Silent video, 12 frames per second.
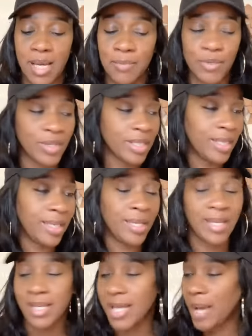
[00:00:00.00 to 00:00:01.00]
Come on
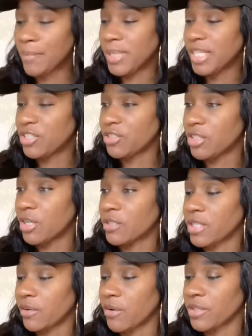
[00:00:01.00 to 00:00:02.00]
in. God bless you to
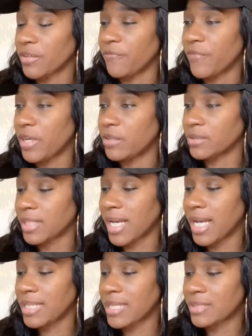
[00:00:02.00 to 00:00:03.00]
those that are on the phone
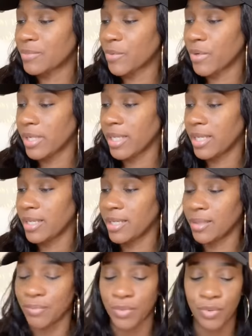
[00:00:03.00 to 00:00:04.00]
line this morning.
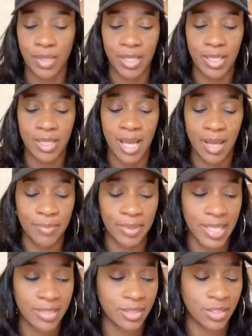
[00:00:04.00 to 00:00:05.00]
Good morning. God
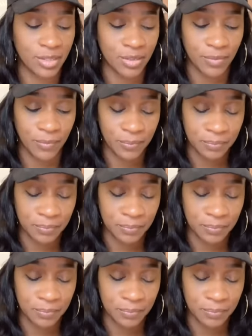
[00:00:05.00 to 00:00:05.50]
bless you.